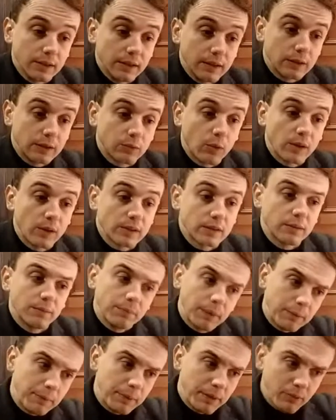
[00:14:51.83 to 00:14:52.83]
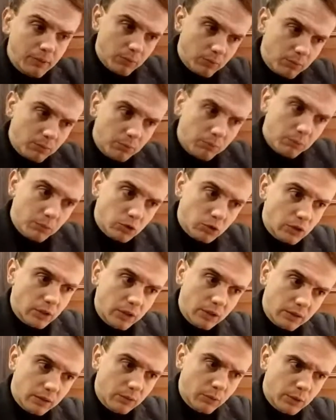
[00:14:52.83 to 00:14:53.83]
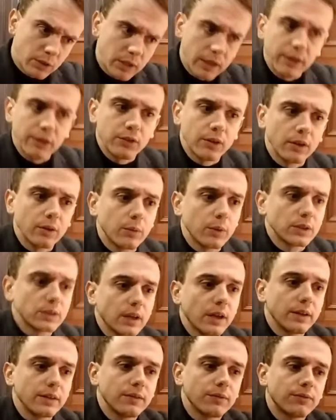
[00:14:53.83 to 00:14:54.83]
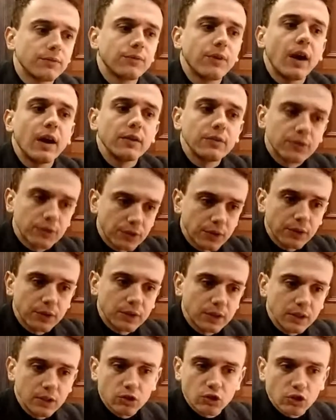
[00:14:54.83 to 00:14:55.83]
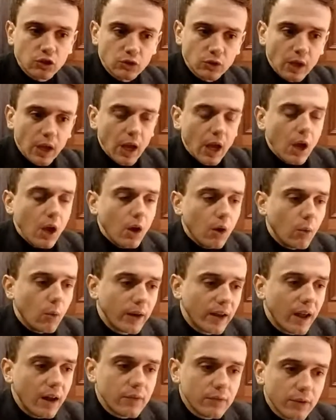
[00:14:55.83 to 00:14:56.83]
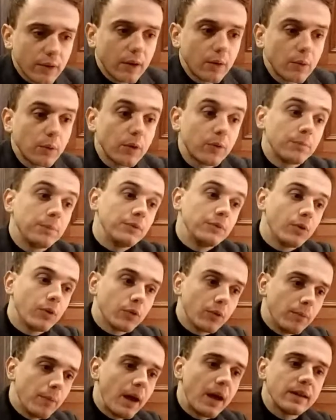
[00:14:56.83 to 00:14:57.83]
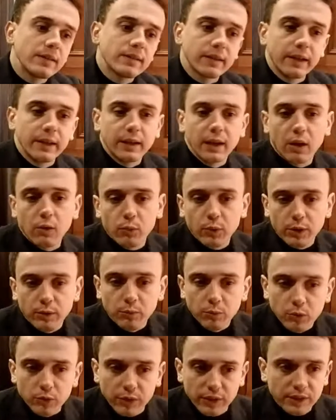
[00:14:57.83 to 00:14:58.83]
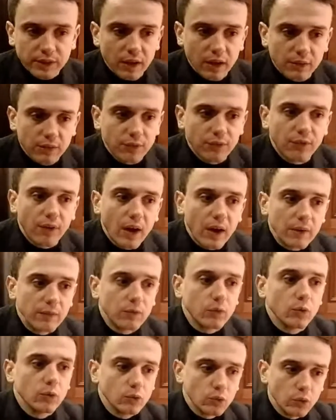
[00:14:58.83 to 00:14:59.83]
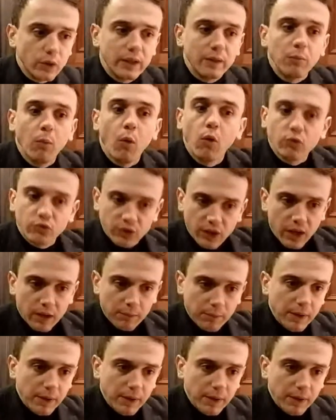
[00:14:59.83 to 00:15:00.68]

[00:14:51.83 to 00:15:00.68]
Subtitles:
It was maybe it was later. It was at 5:30, just 1/2 hour before the mass, and now we move it at 5 to get more time.